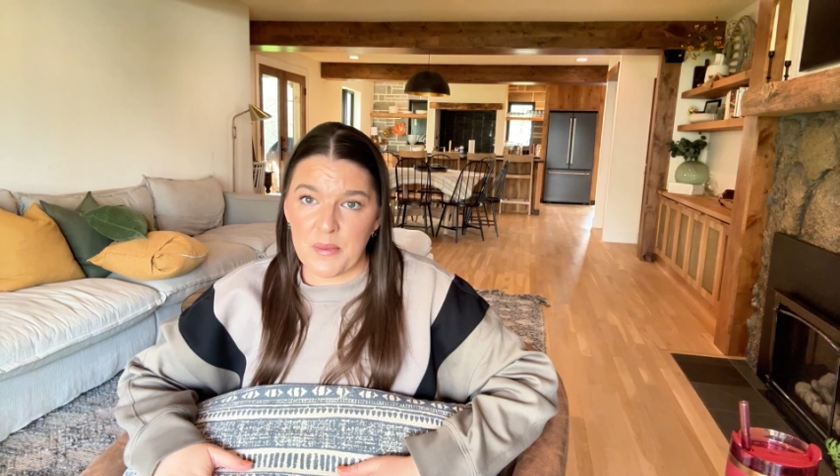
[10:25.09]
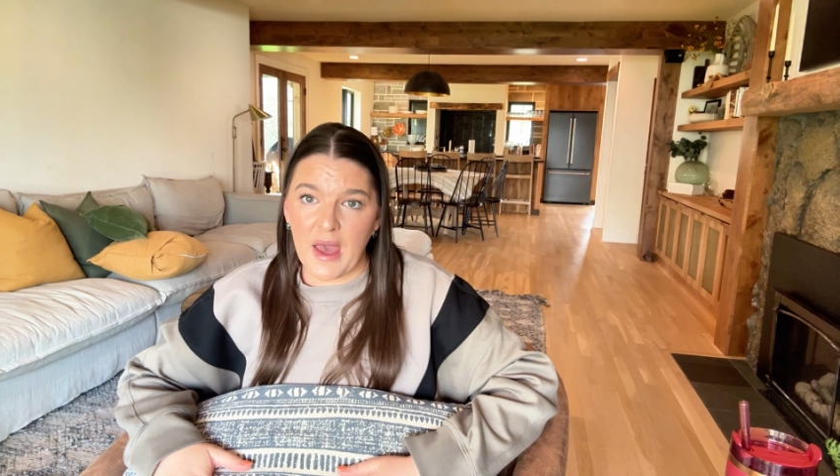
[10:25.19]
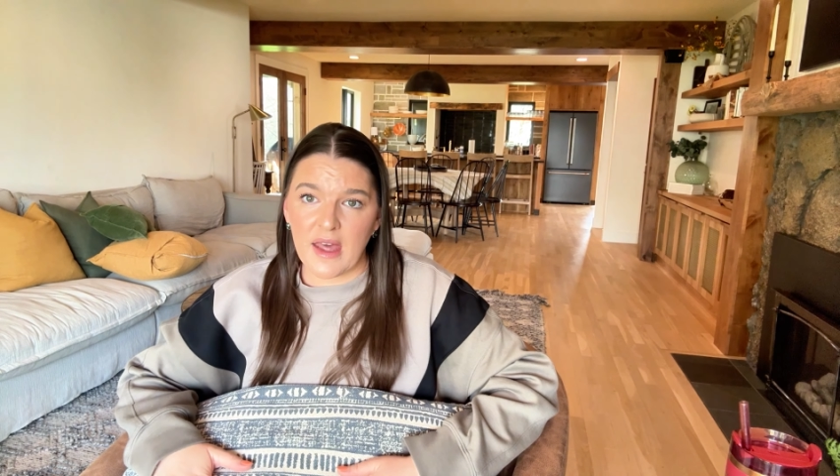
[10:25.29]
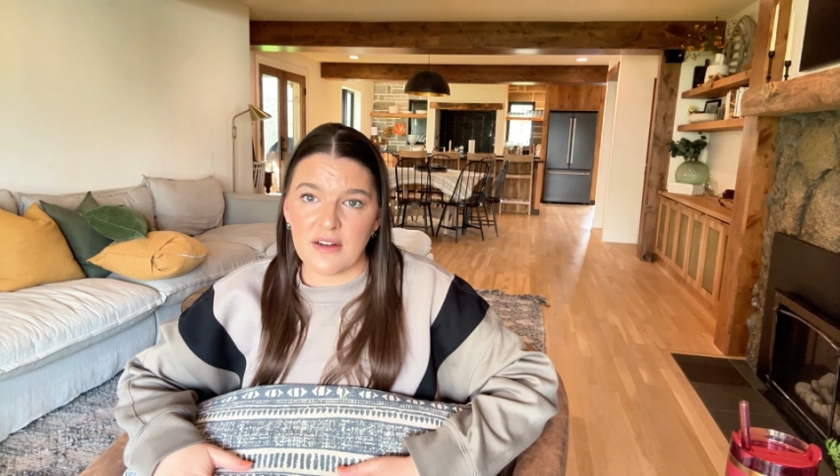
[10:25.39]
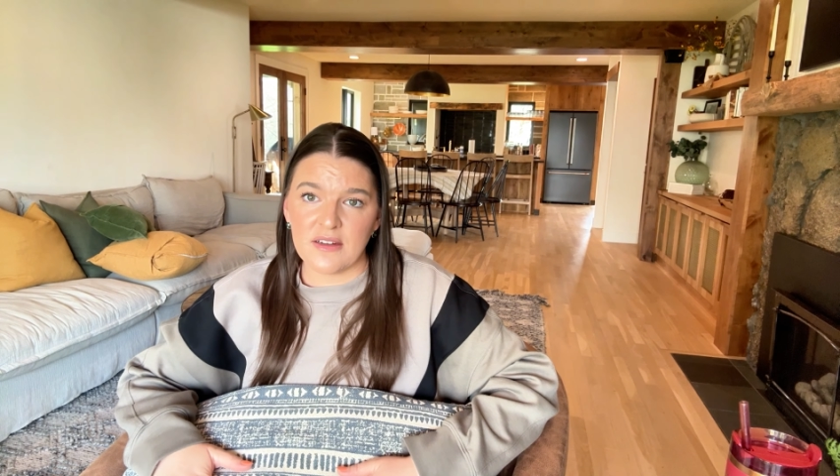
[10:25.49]

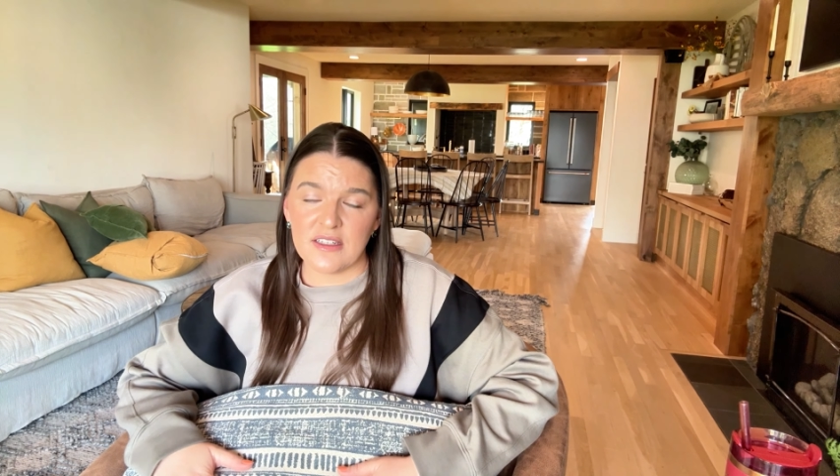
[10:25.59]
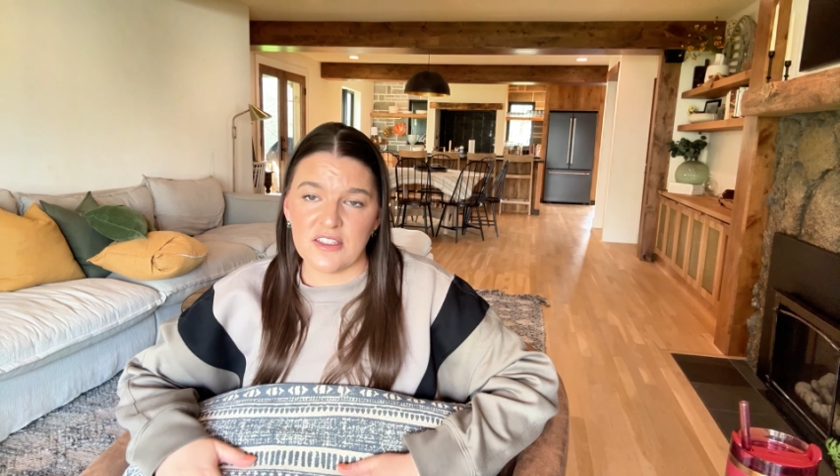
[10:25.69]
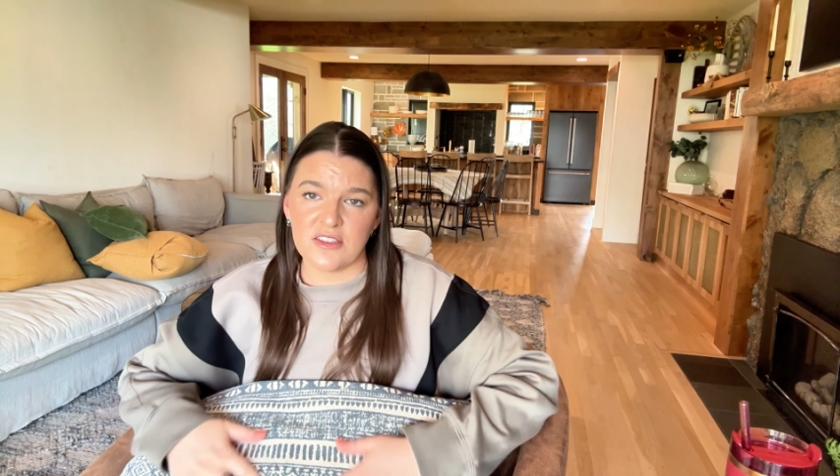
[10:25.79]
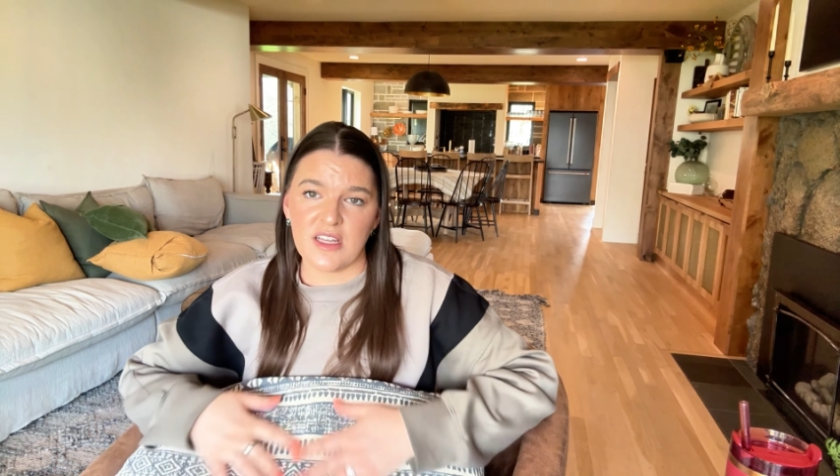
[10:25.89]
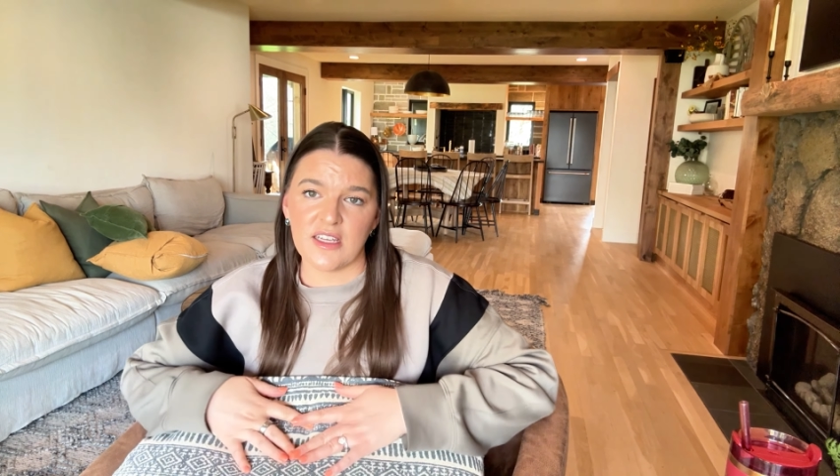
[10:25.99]
pattern and
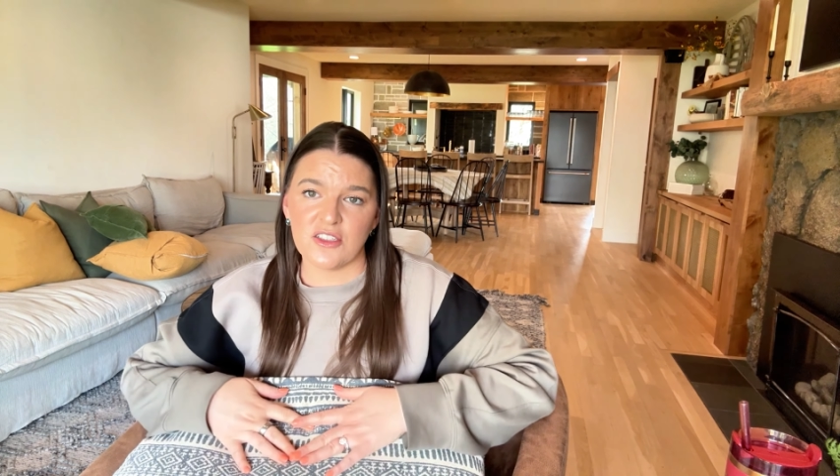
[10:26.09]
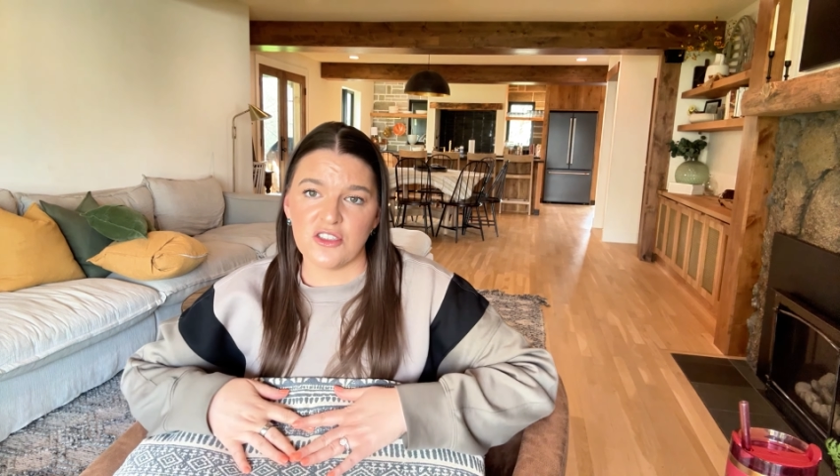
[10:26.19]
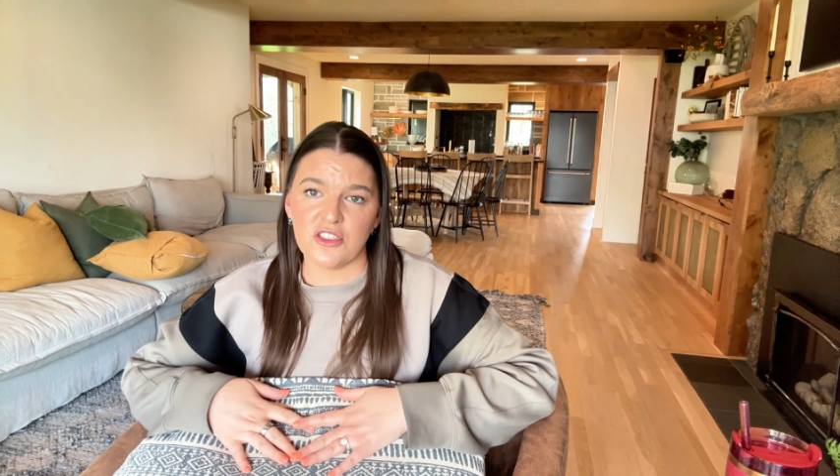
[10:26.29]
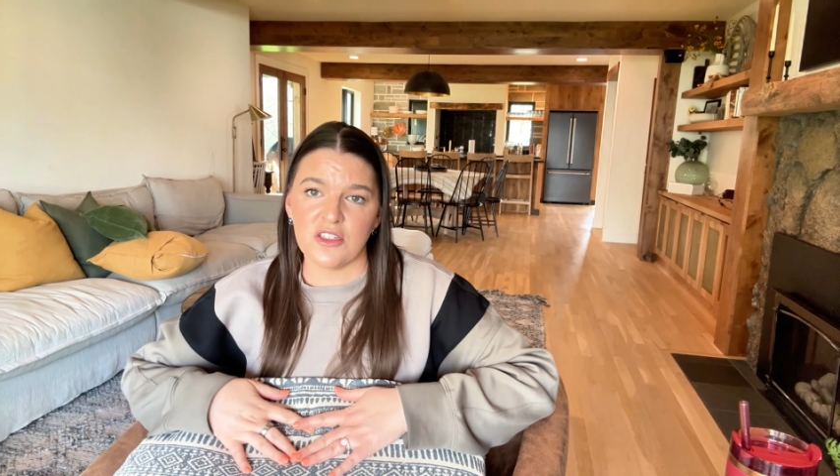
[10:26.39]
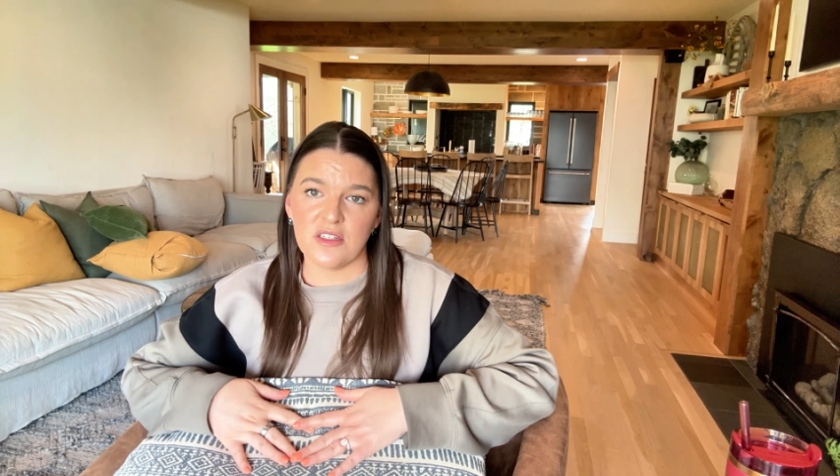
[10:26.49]
your
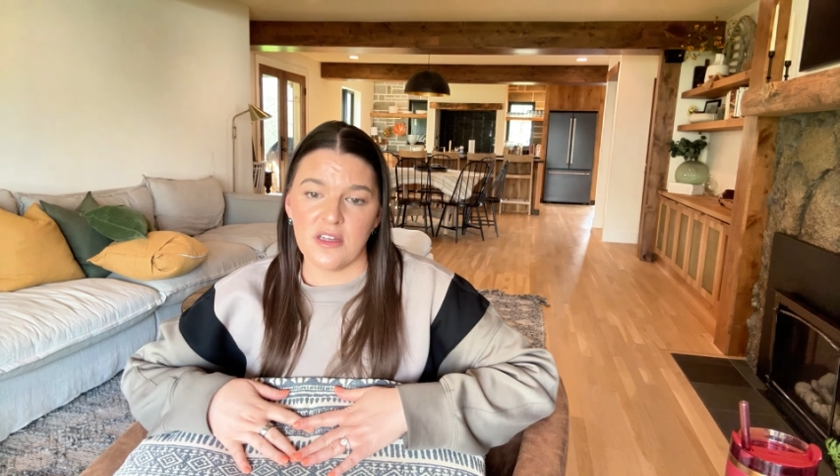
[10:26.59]
texture.